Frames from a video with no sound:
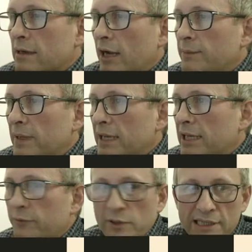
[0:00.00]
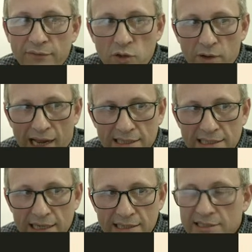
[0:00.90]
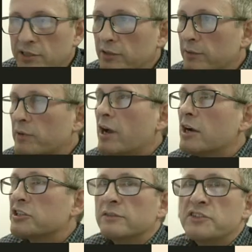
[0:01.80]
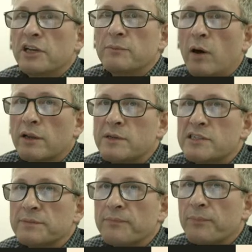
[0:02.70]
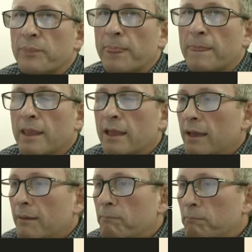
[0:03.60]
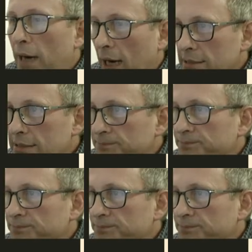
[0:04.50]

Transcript: I believe would give you access to the production of geopolymers. But